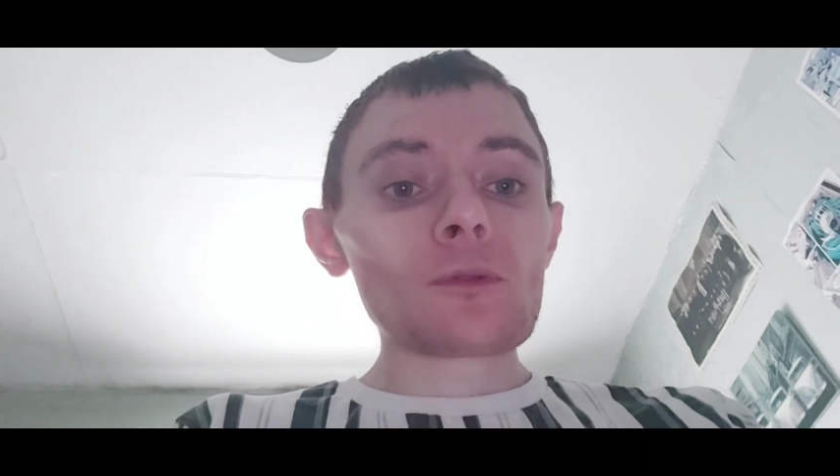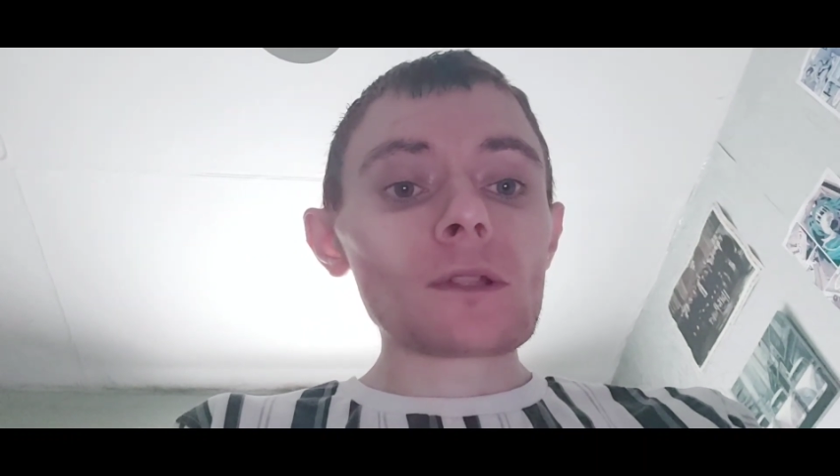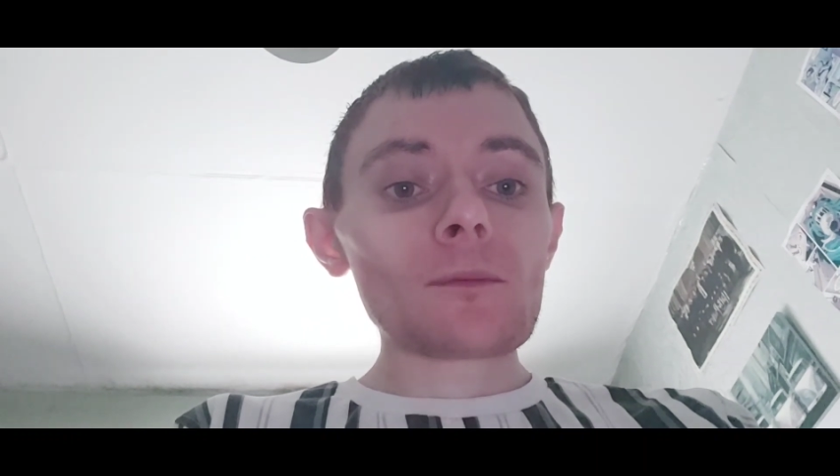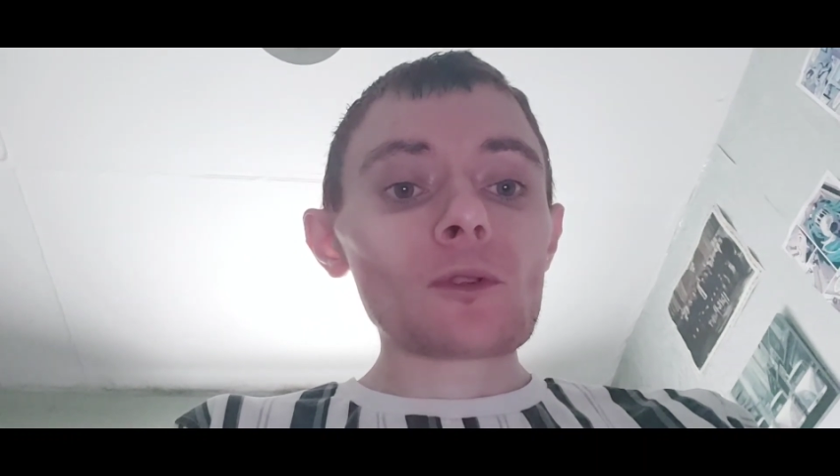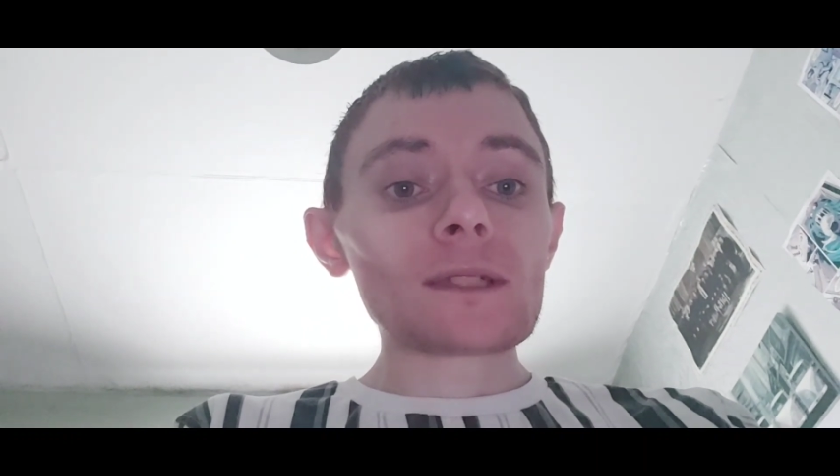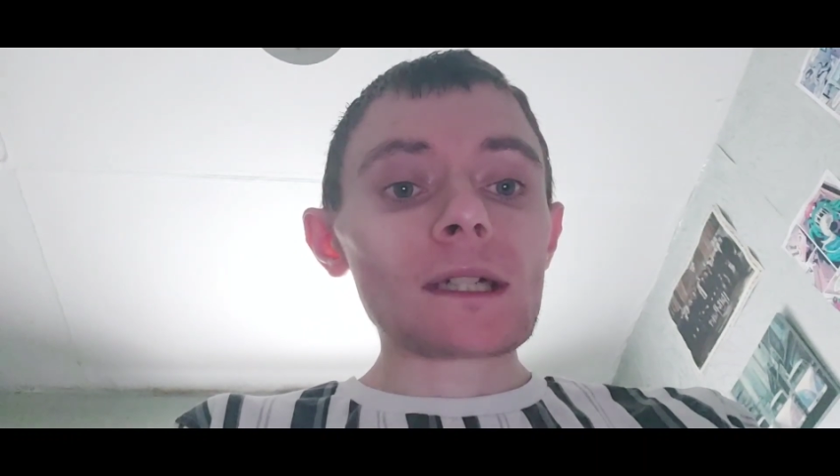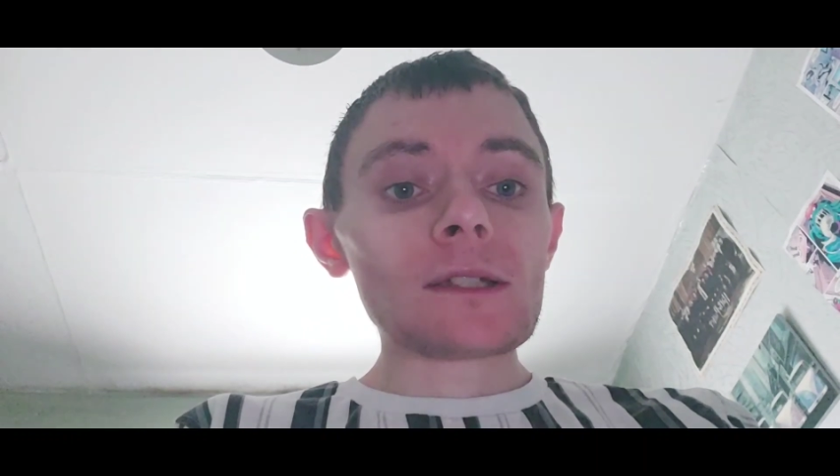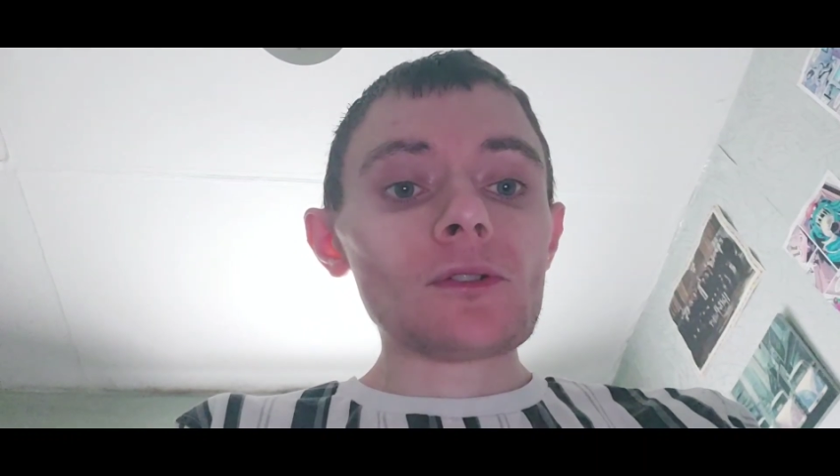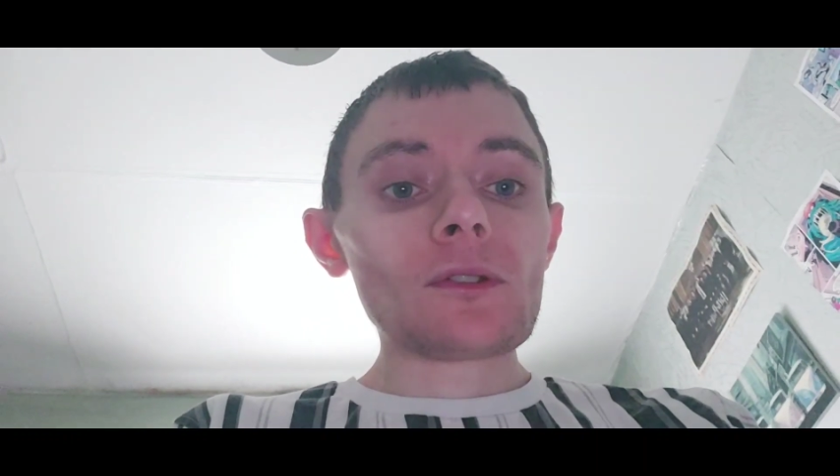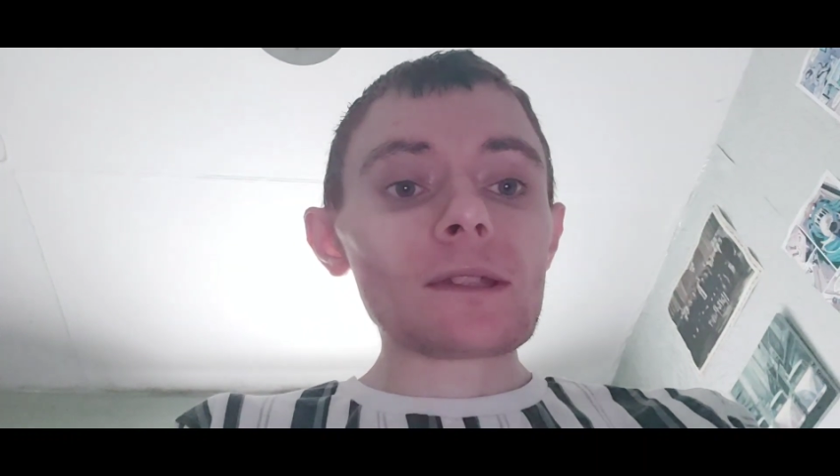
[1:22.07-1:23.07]
filter was
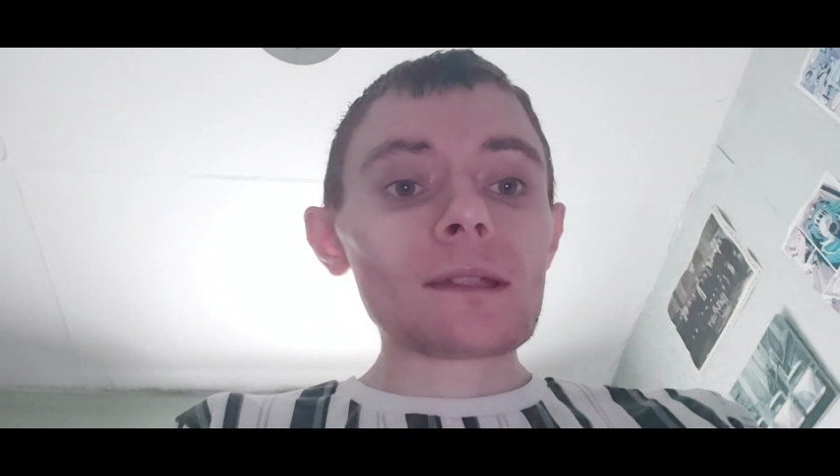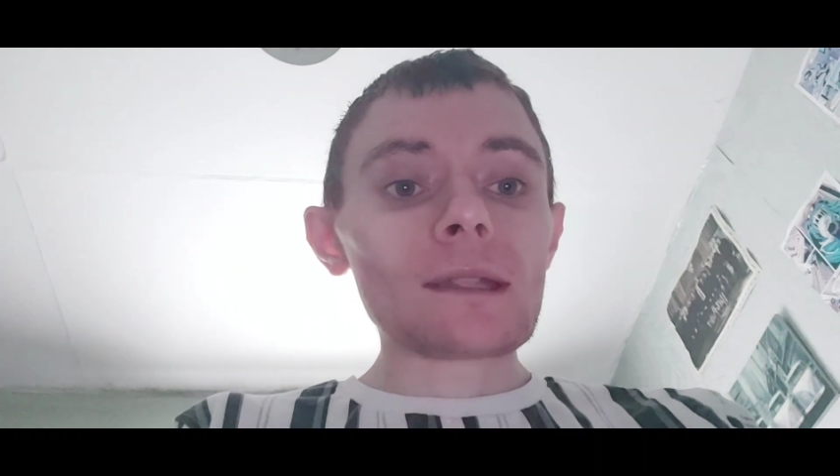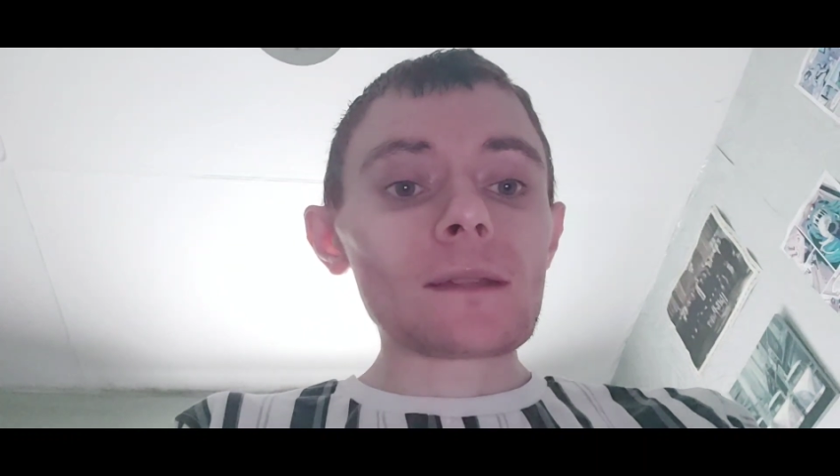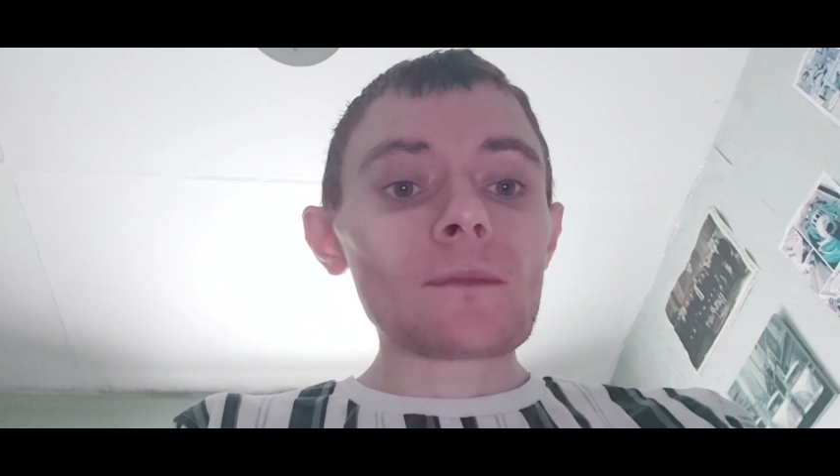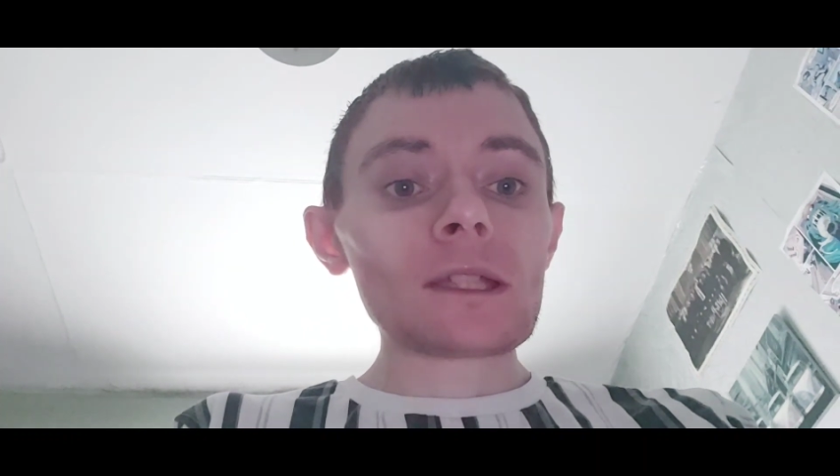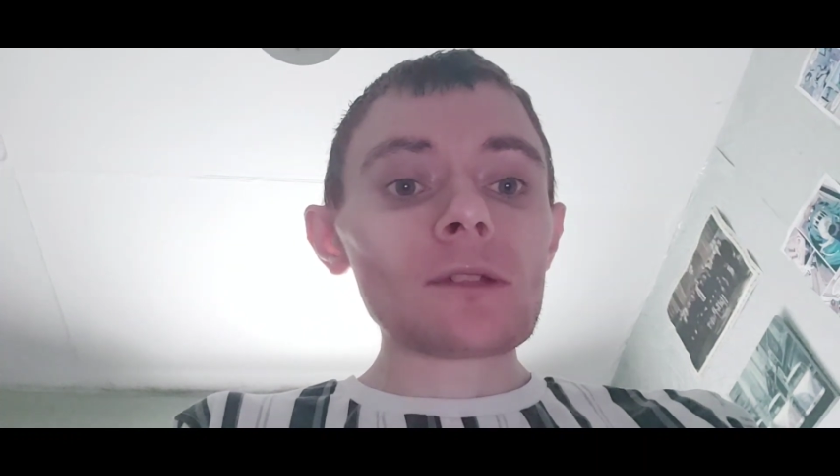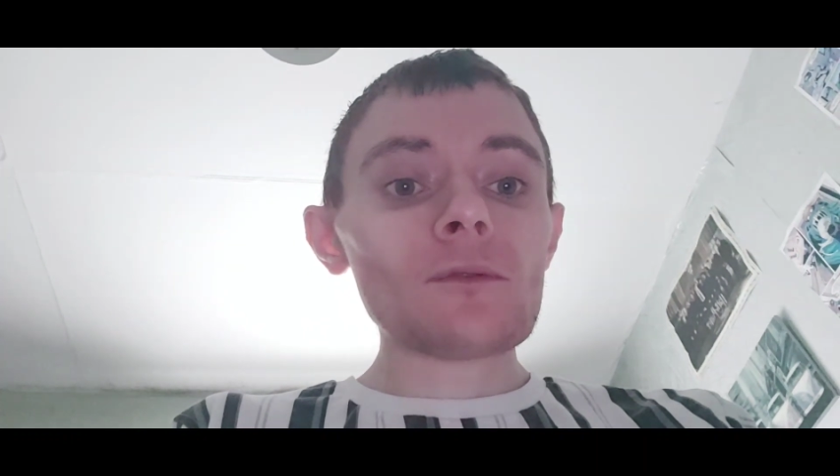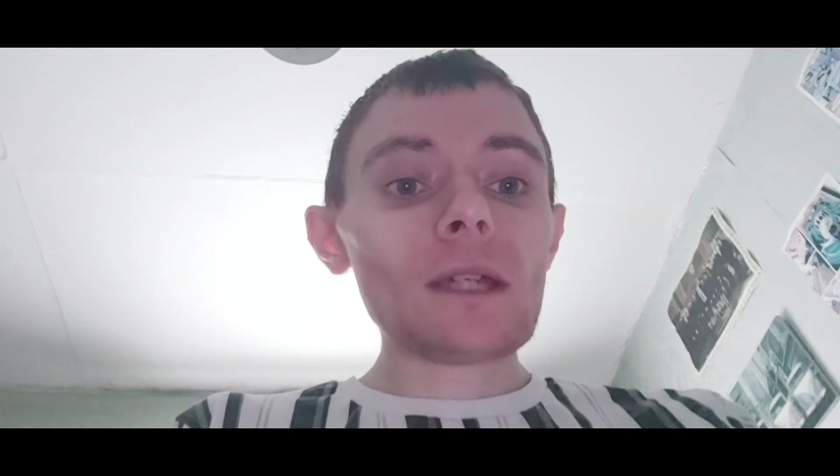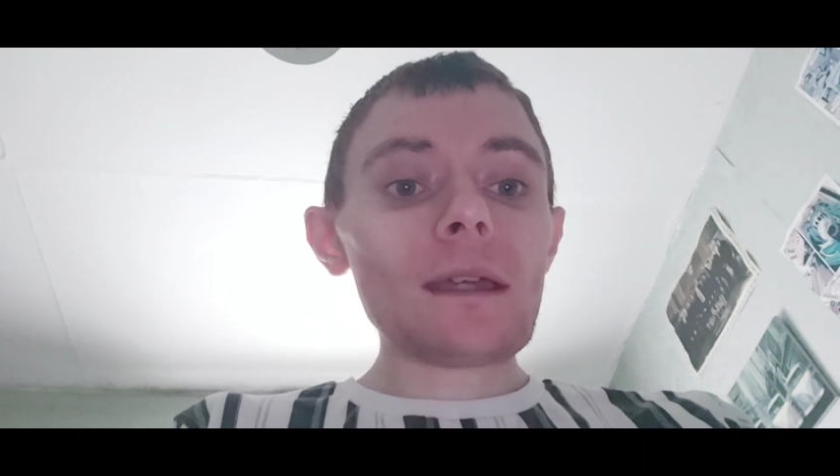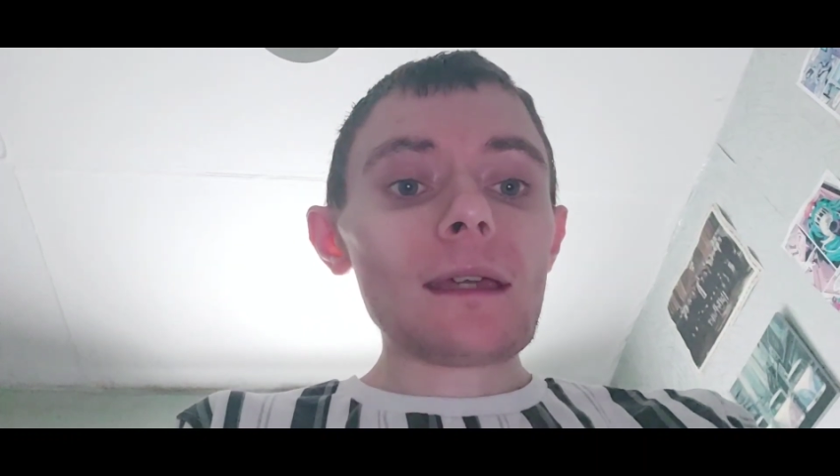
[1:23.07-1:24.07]
I used in this video.